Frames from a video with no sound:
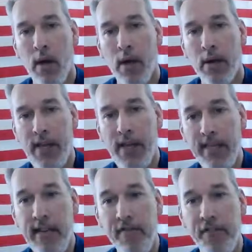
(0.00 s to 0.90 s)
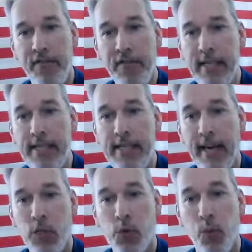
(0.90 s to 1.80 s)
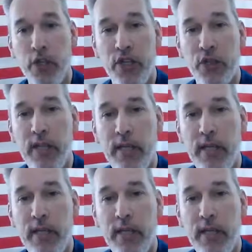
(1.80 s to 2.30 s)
1756, which is